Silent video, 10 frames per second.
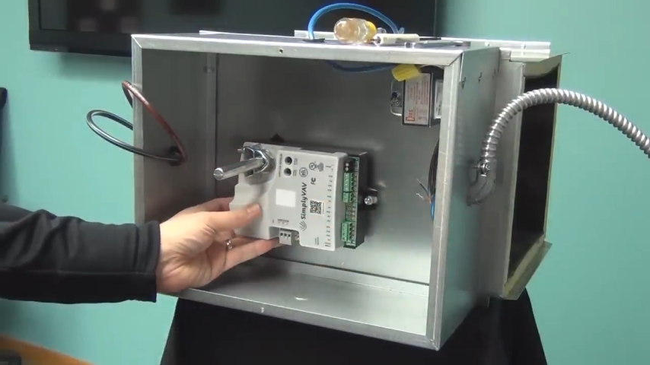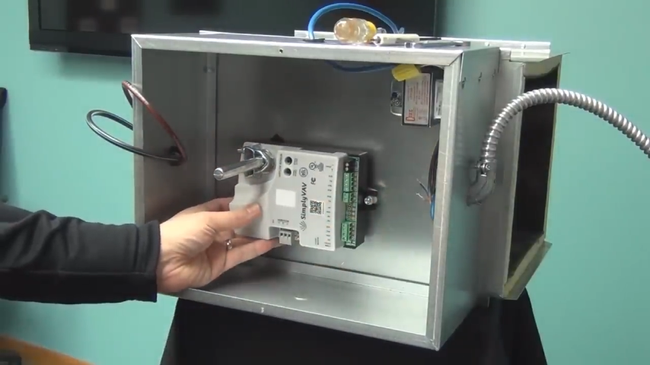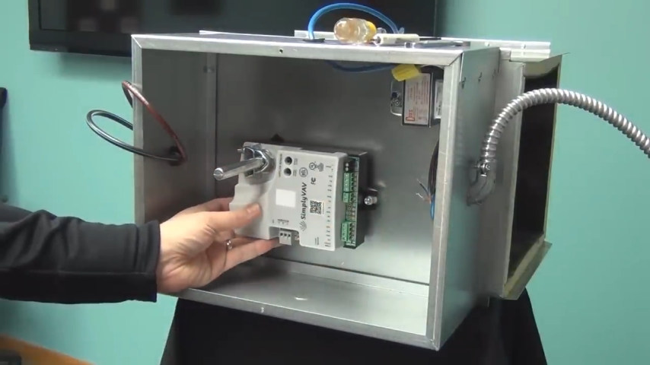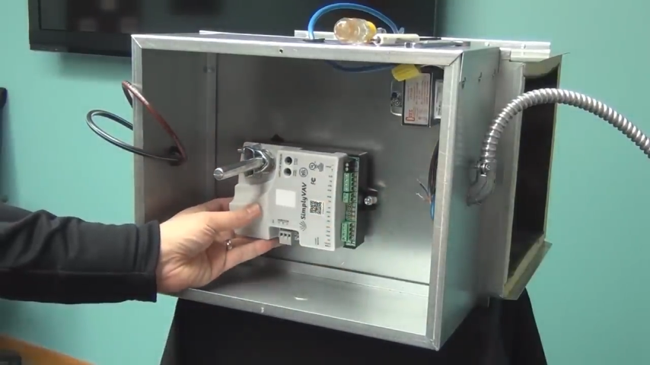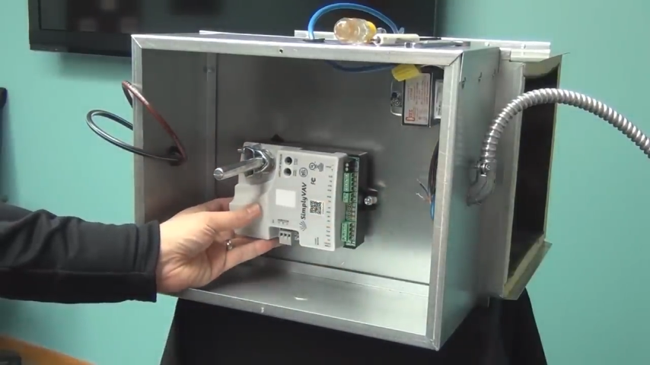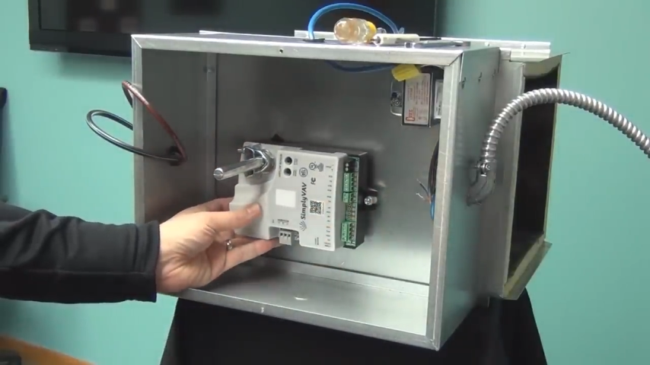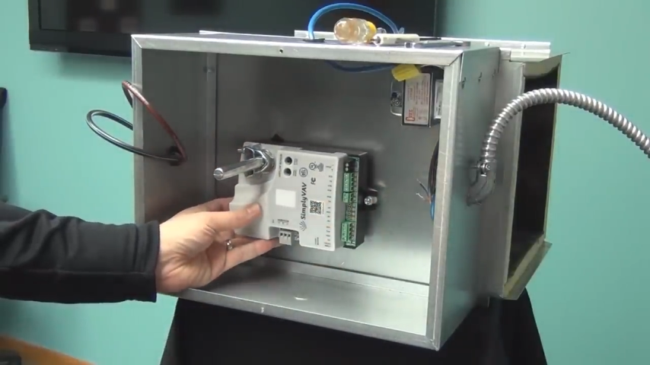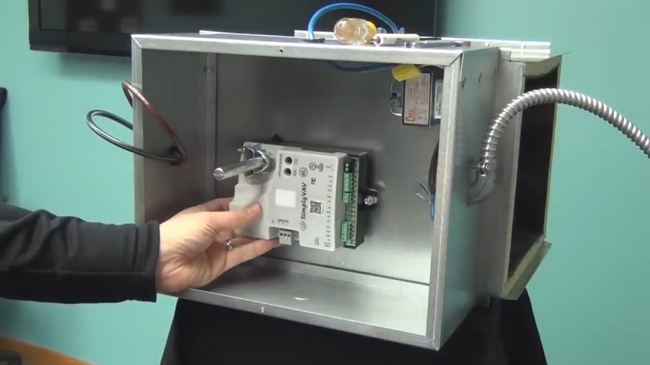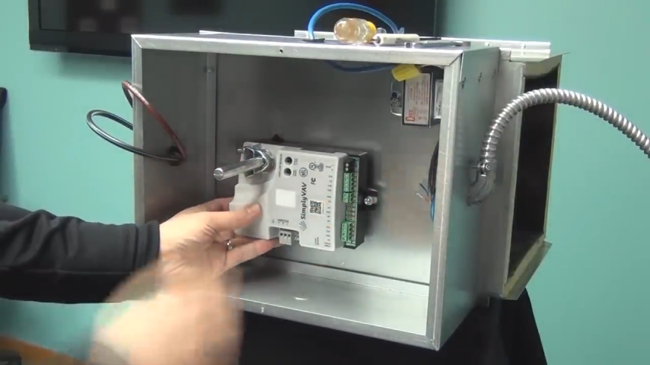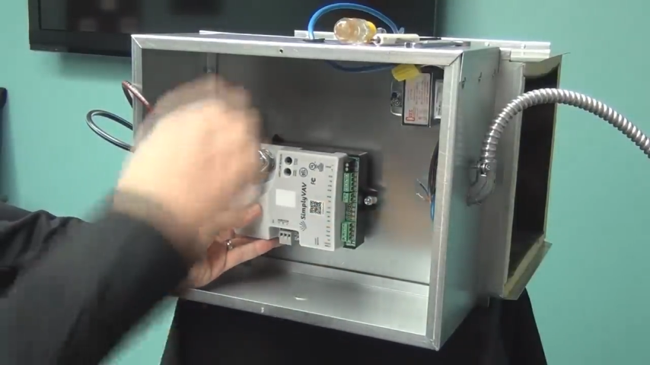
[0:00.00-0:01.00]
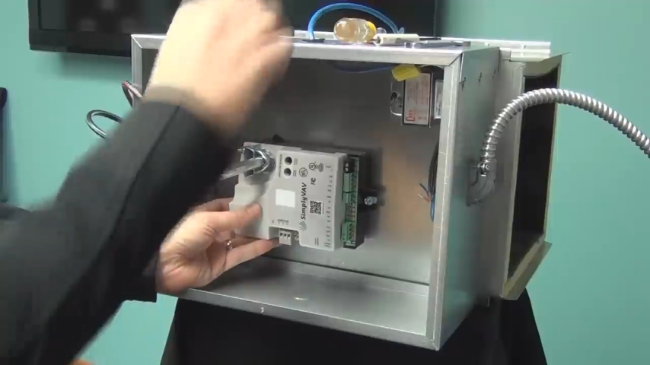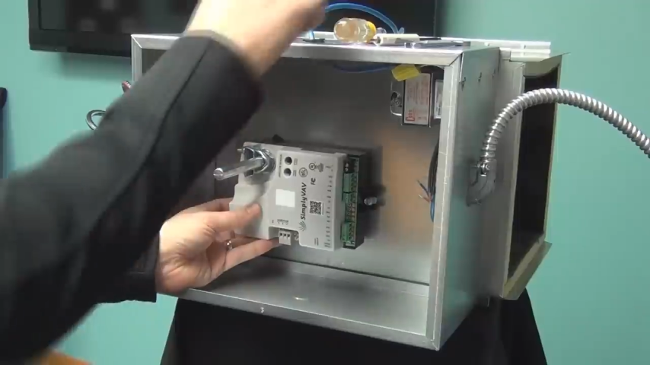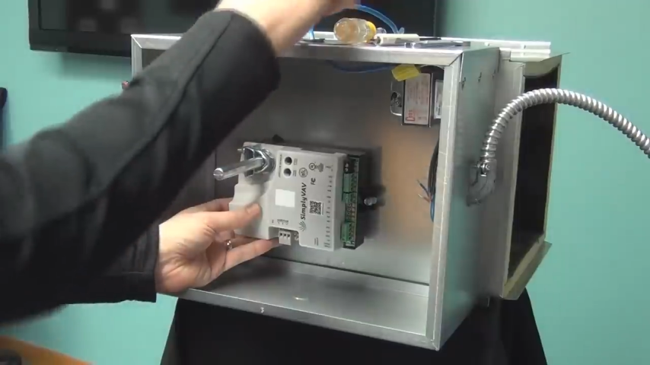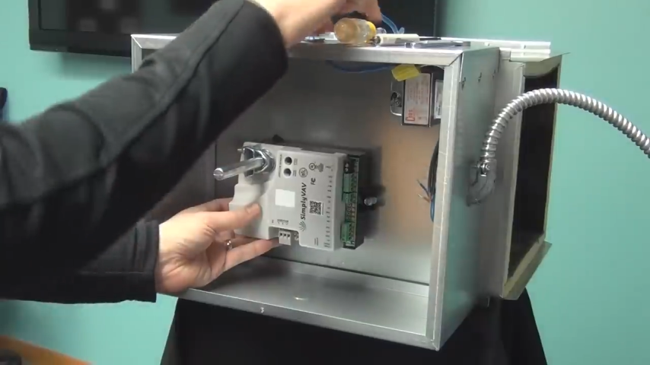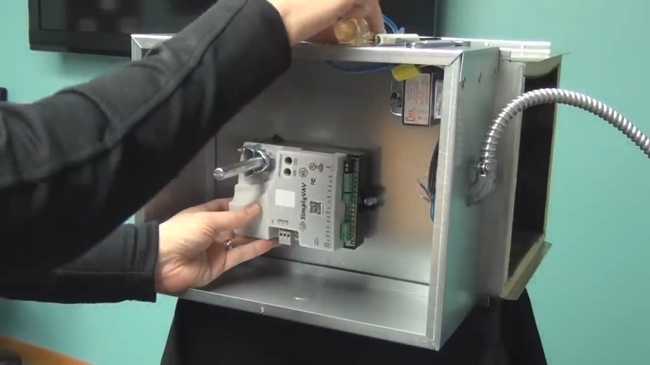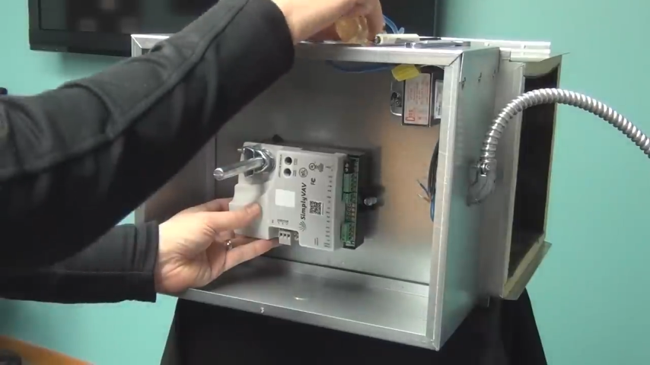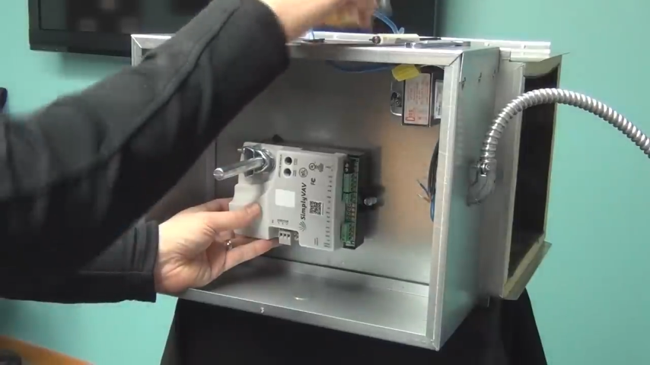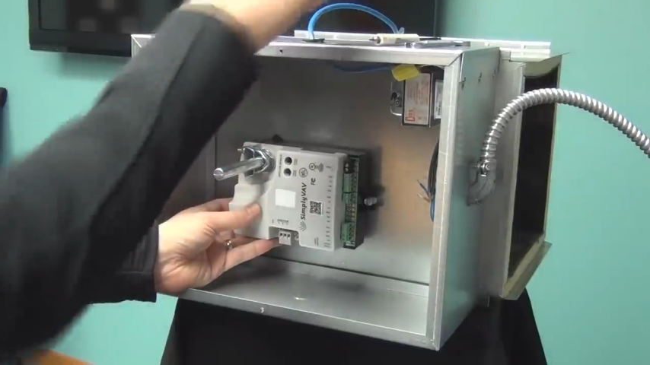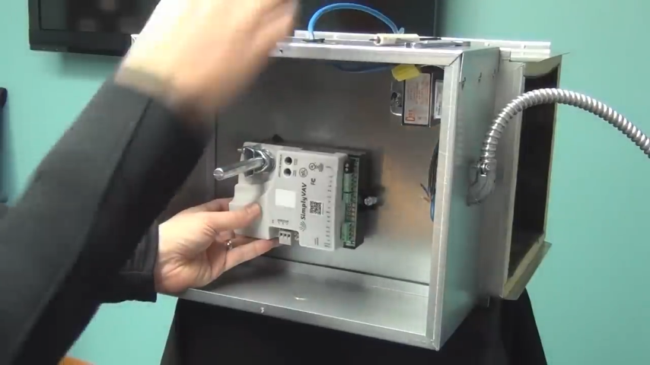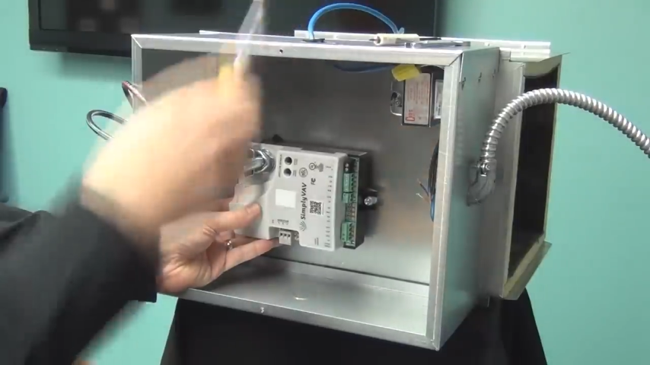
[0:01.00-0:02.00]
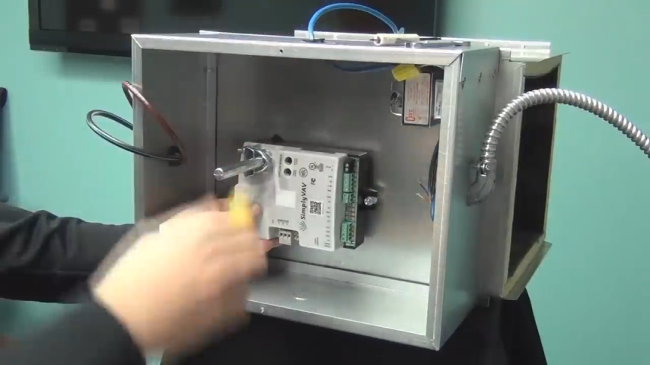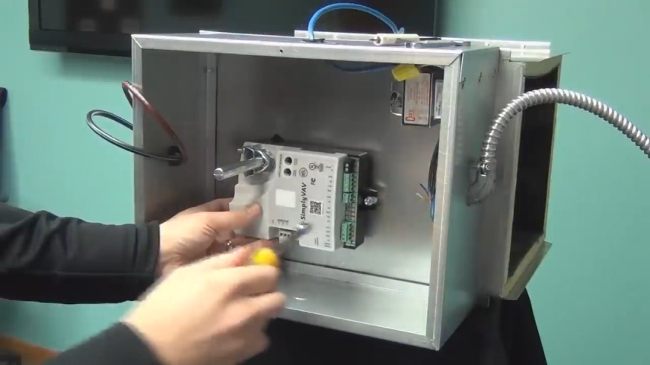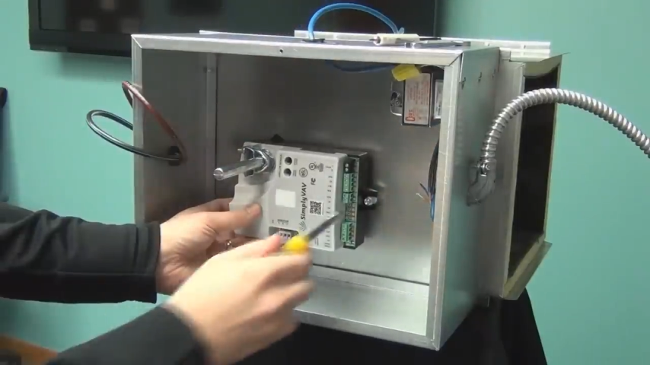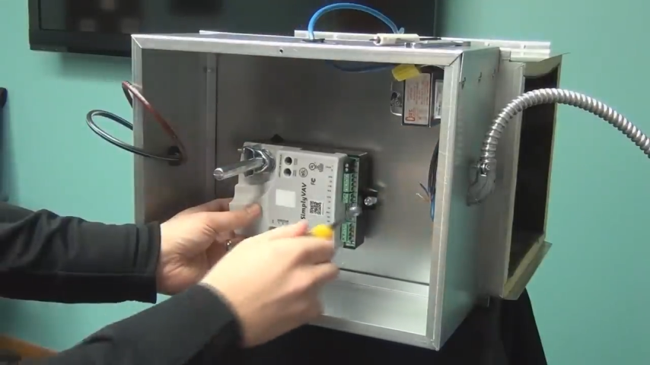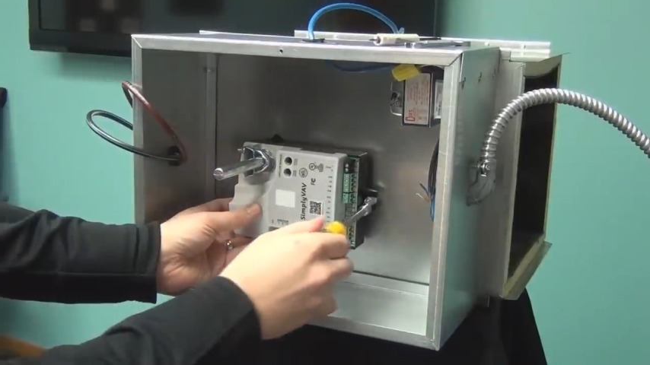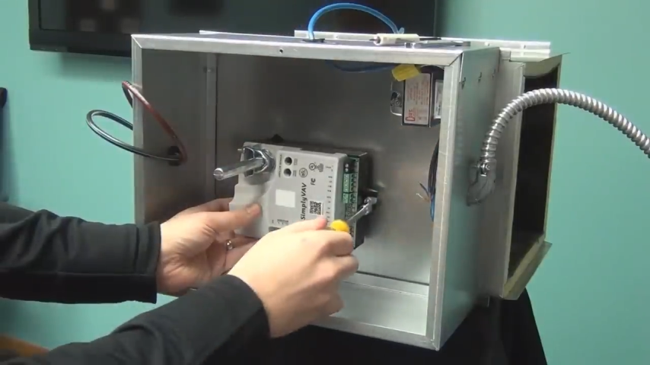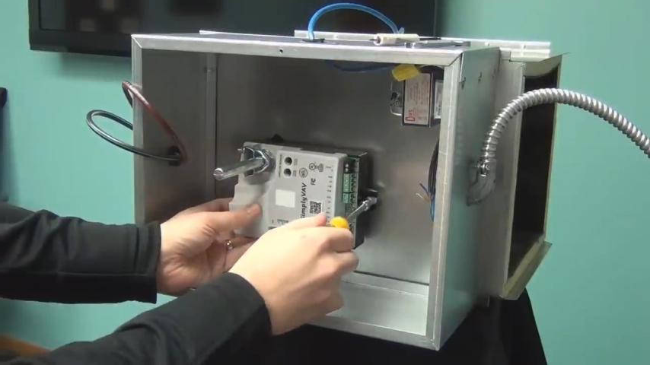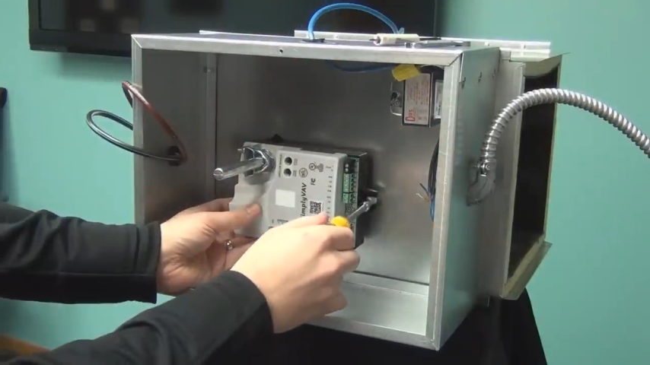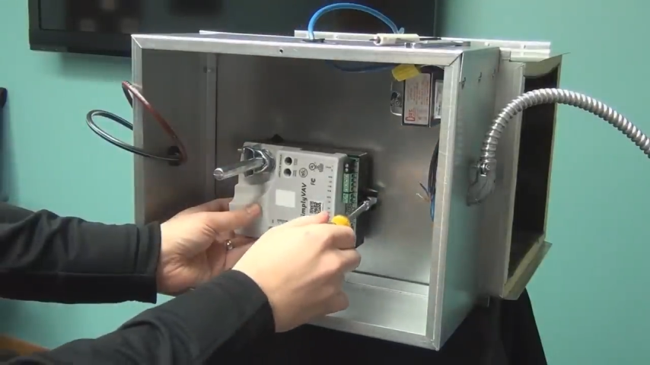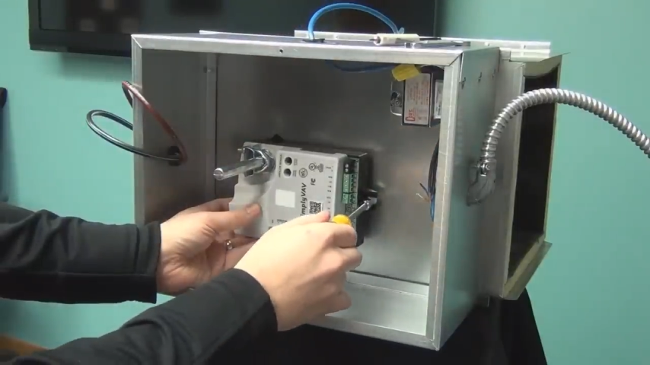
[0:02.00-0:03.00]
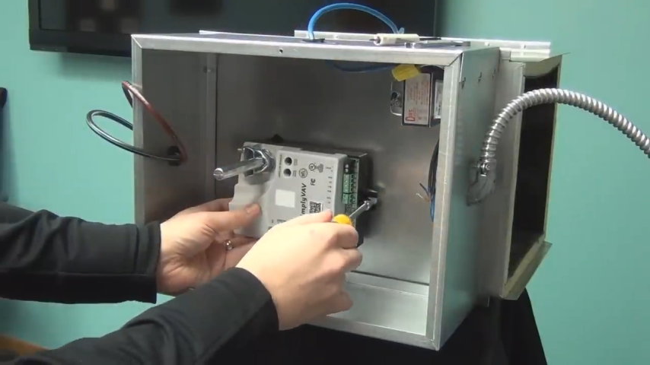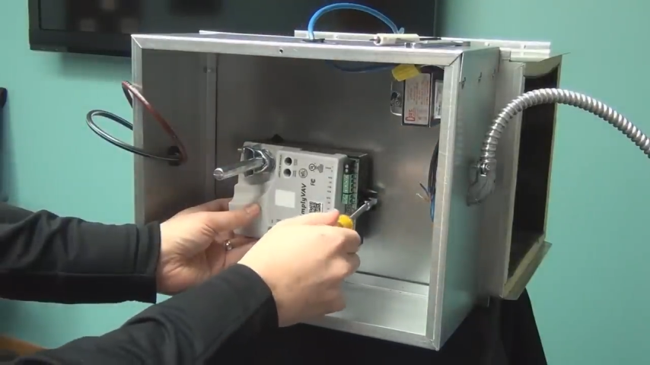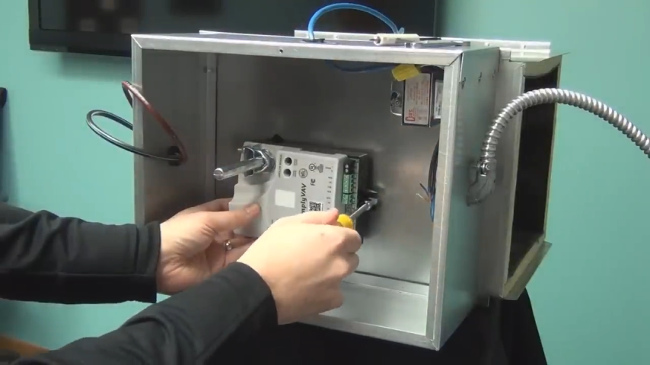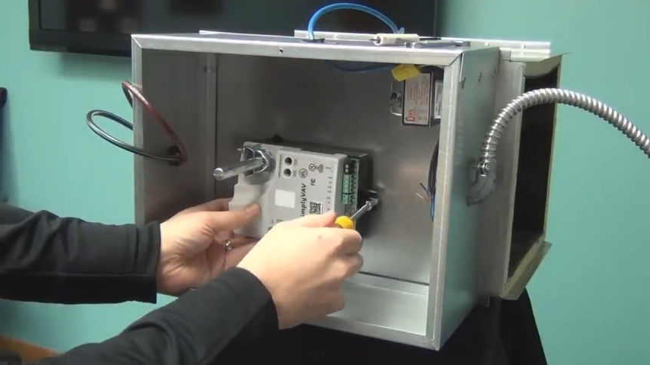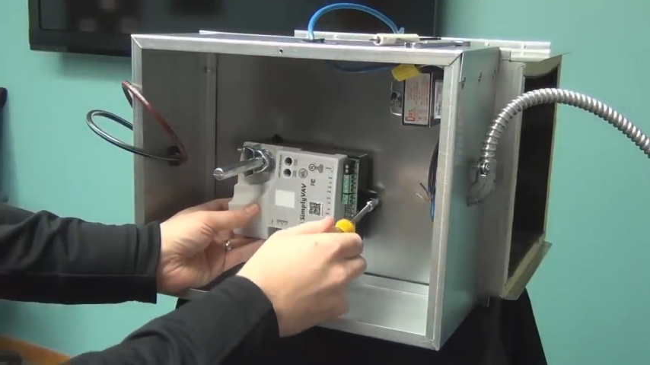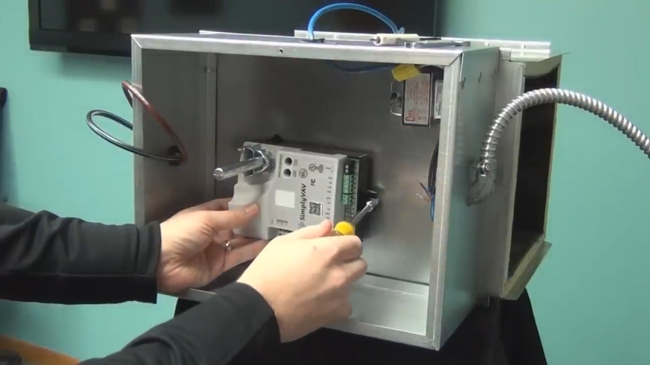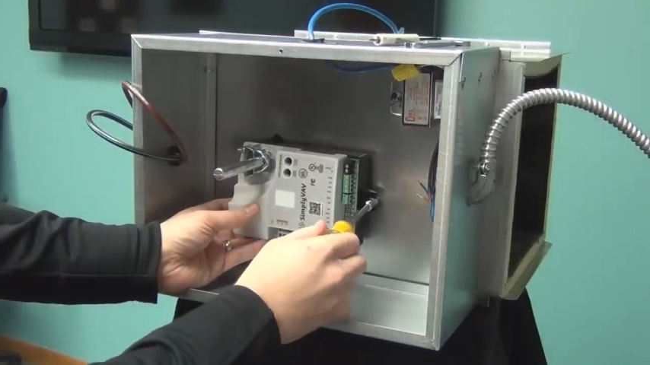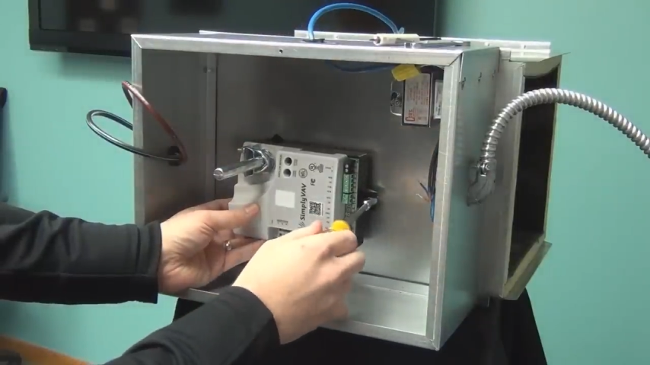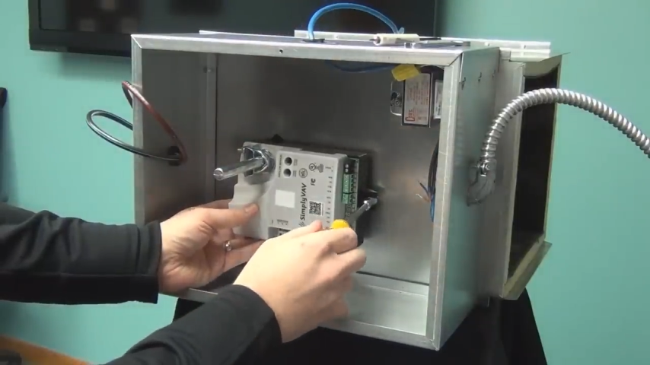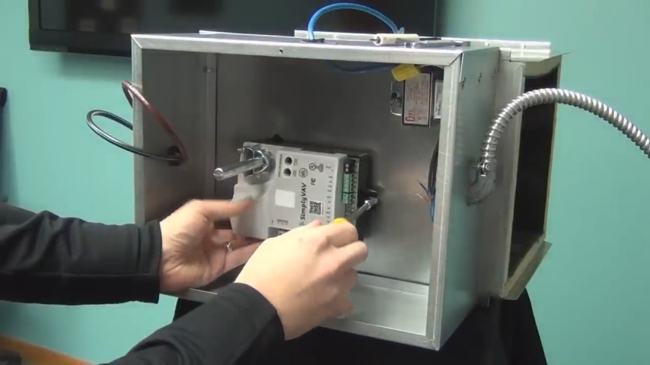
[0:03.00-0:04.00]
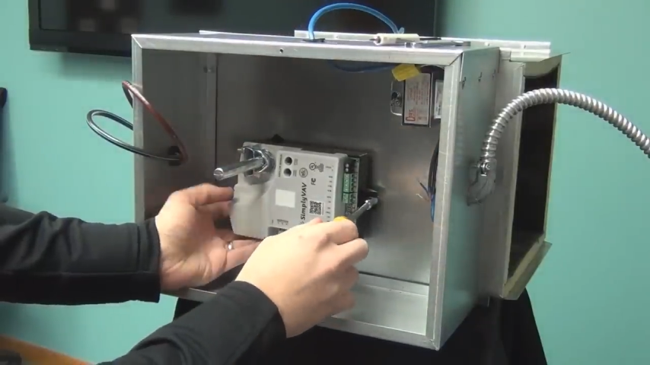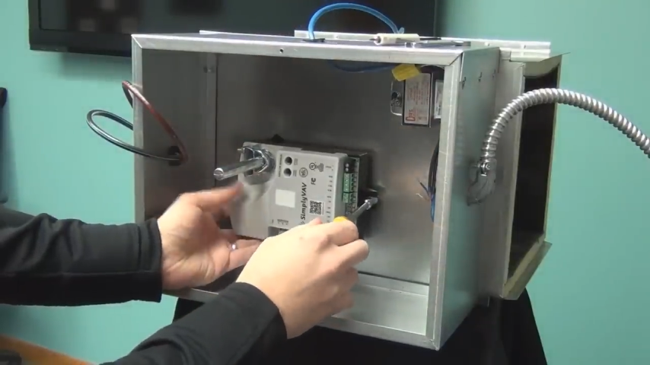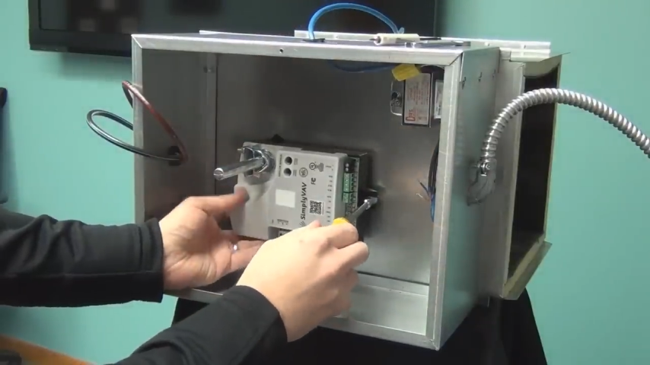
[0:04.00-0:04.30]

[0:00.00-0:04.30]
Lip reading: No face is visible, so there are no lips to read.